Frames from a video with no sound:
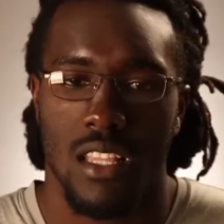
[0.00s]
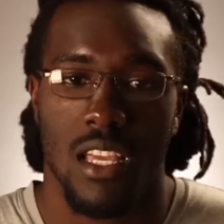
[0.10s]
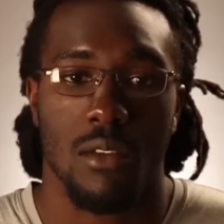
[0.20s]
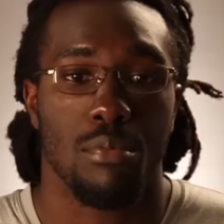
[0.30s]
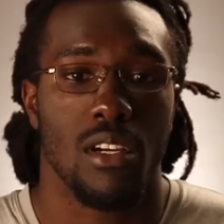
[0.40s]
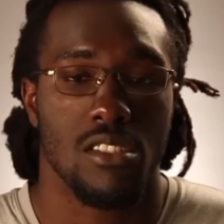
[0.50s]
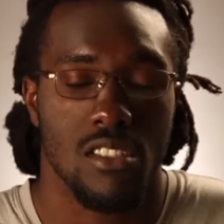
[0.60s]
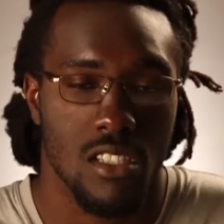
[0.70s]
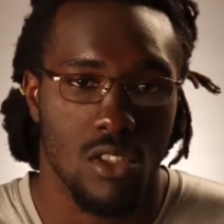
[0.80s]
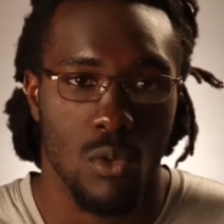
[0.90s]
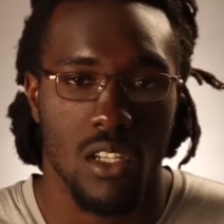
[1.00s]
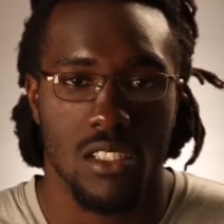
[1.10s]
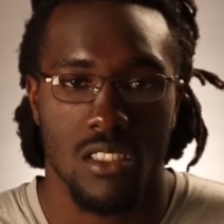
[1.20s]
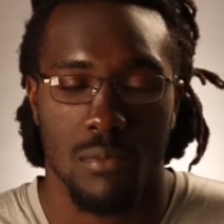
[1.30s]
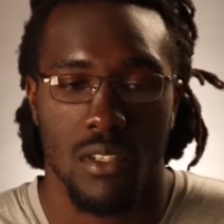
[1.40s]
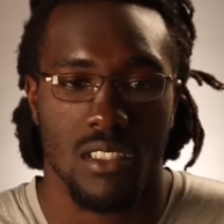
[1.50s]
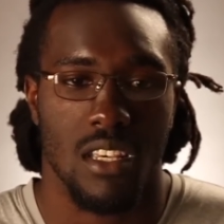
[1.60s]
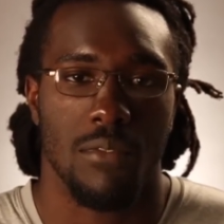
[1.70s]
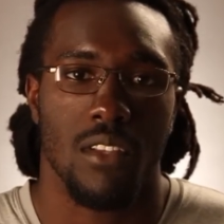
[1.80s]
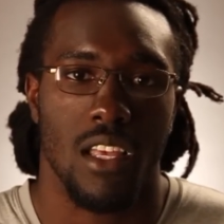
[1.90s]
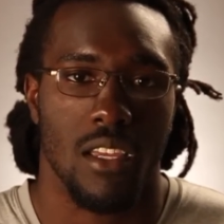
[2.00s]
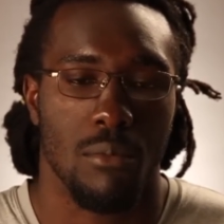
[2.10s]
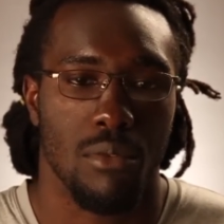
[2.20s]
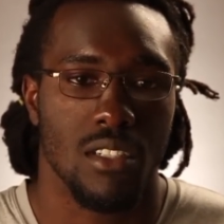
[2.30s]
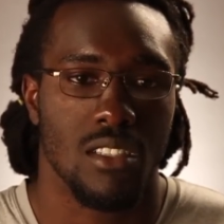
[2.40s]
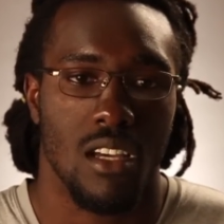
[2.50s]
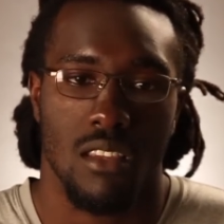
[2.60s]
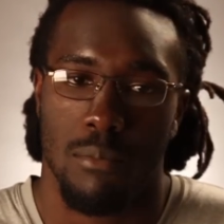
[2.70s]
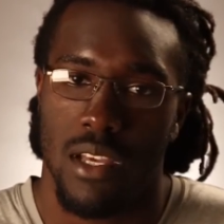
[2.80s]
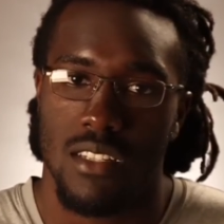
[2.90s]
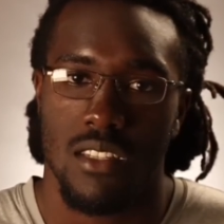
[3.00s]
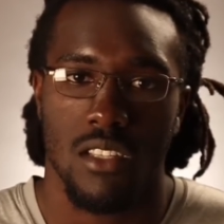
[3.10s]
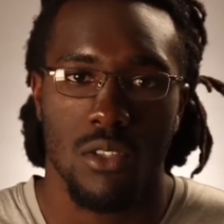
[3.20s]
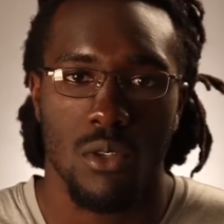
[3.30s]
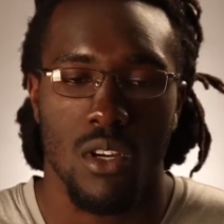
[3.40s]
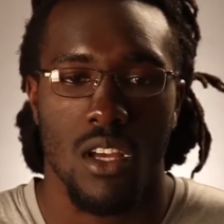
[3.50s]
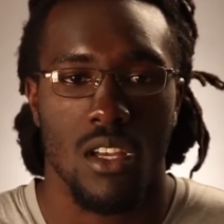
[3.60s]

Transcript: I like pressure situations because I feel like it brings out the best in you.